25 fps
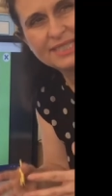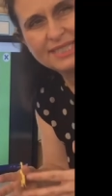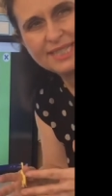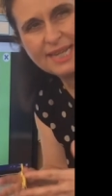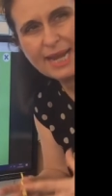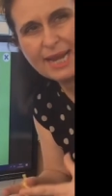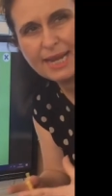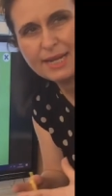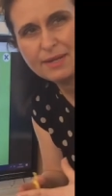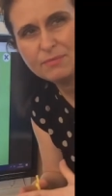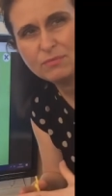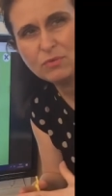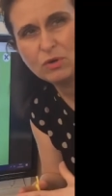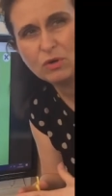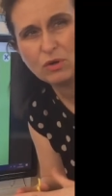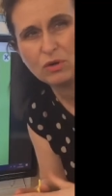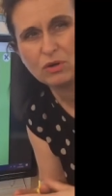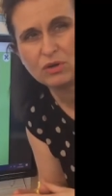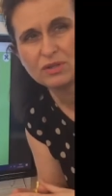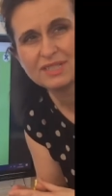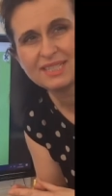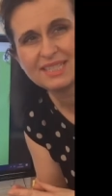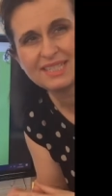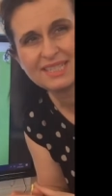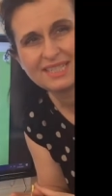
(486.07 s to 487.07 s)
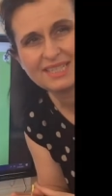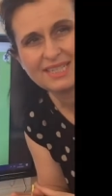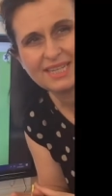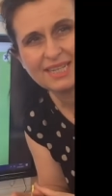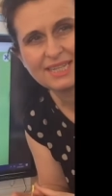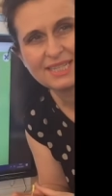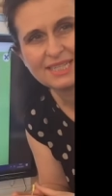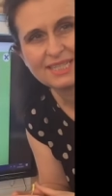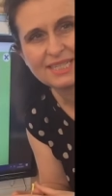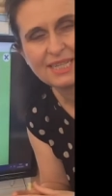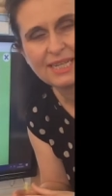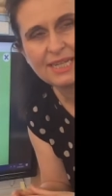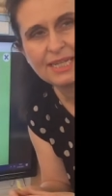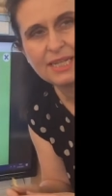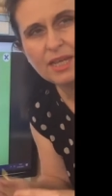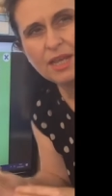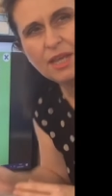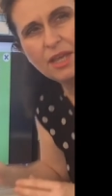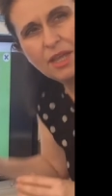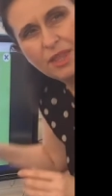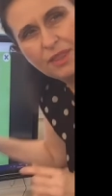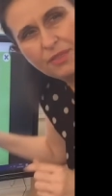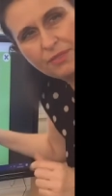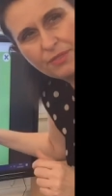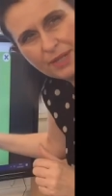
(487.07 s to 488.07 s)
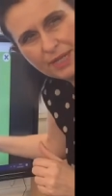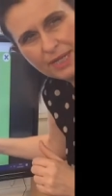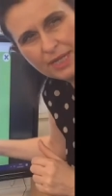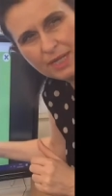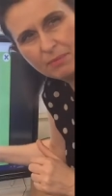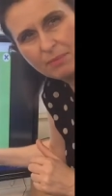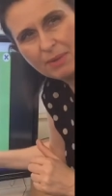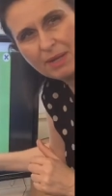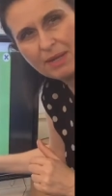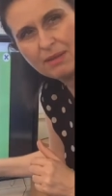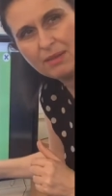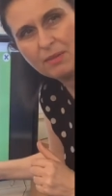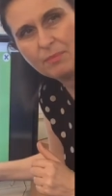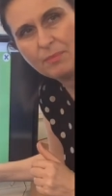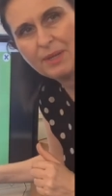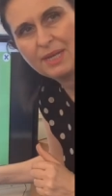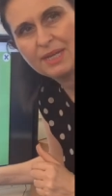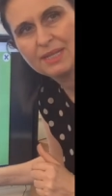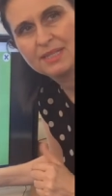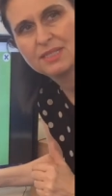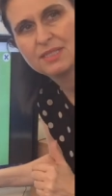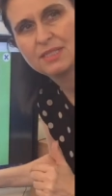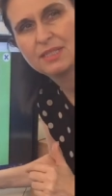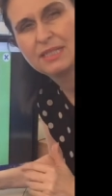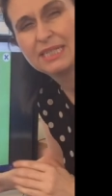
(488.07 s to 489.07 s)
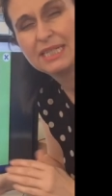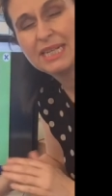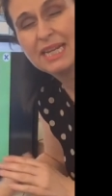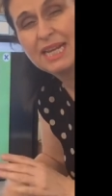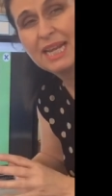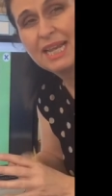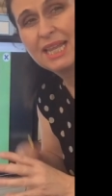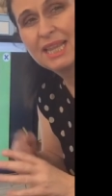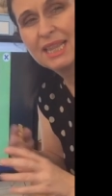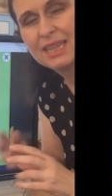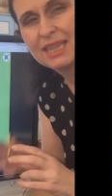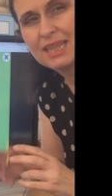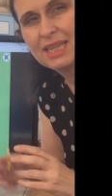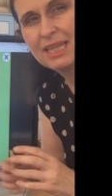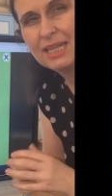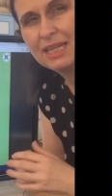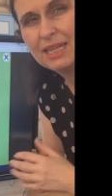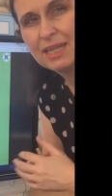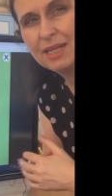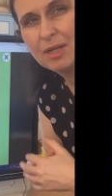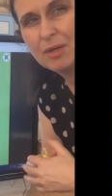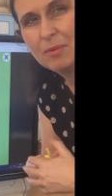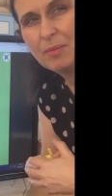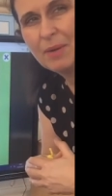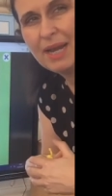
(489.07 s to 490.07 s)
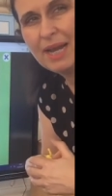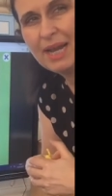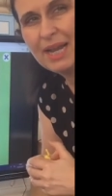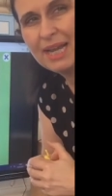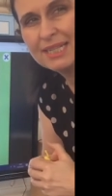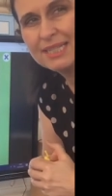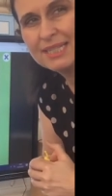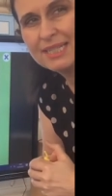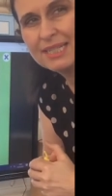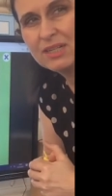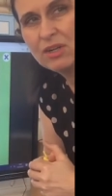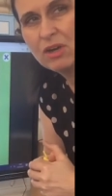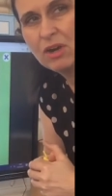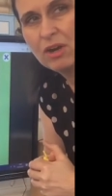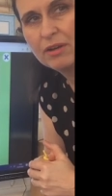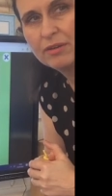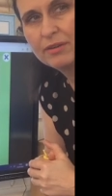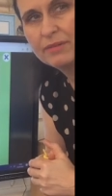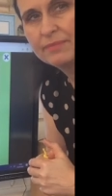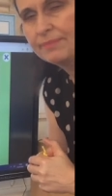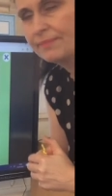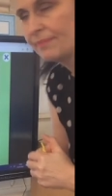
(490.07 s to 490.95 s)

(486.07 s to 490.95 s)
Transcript: 10 more to 60. Think about the pattern, thinking about adding on.